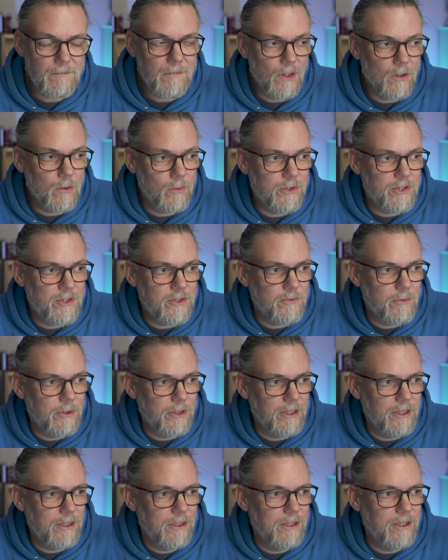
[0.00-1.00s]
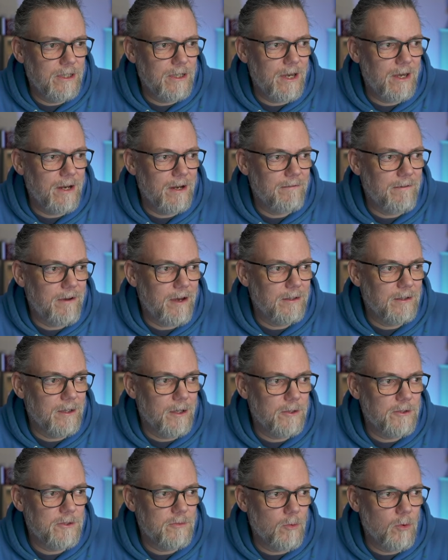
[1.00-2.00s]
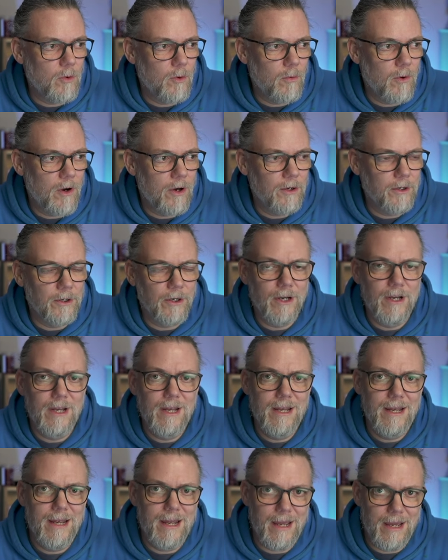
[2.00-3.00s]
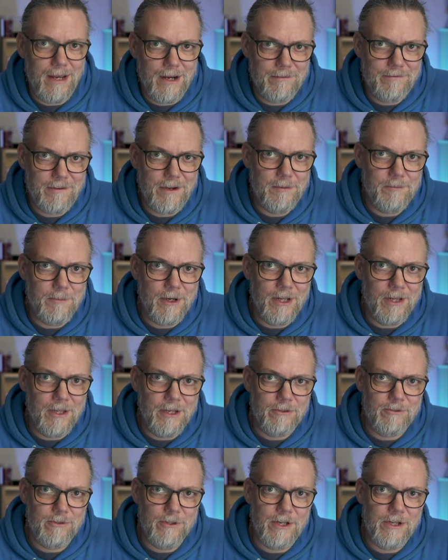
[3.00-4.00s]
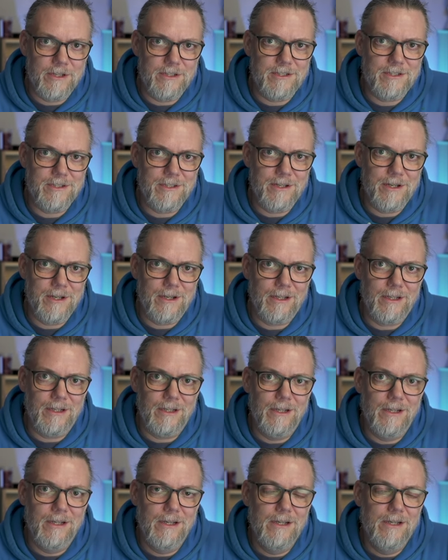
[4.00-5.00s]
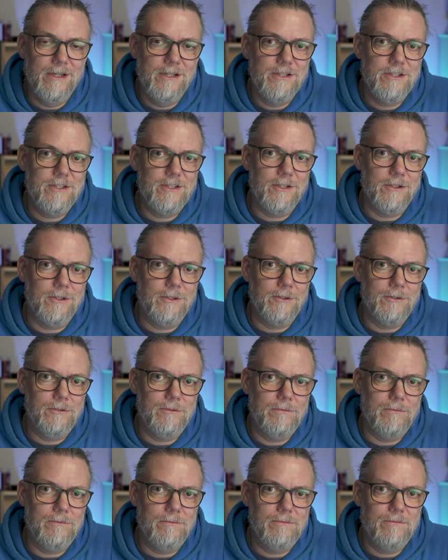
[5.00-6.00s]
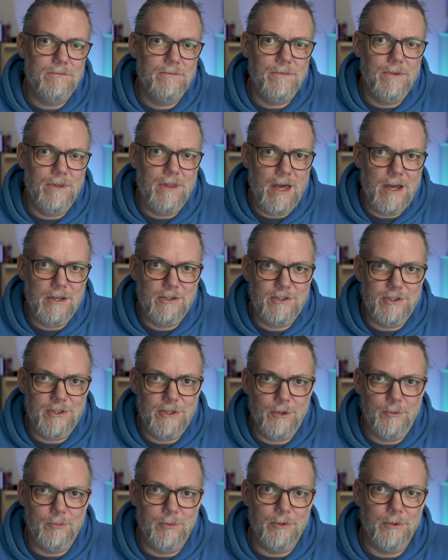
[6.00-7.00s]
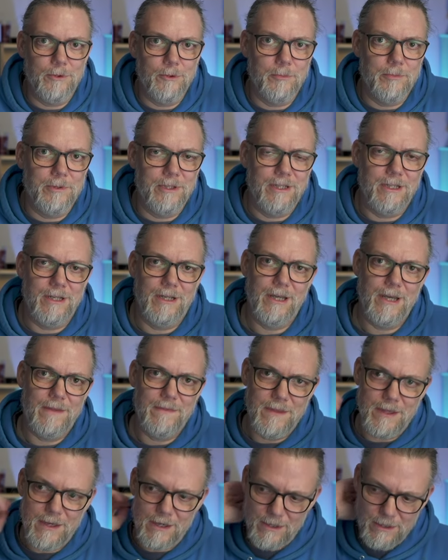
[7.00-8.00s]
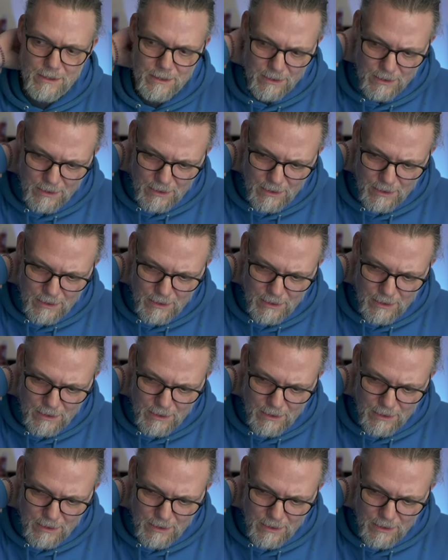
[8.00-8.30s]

which is really good, and I've had loads more water, and I've had my electrolytes tonight. So that should help a little bit. And then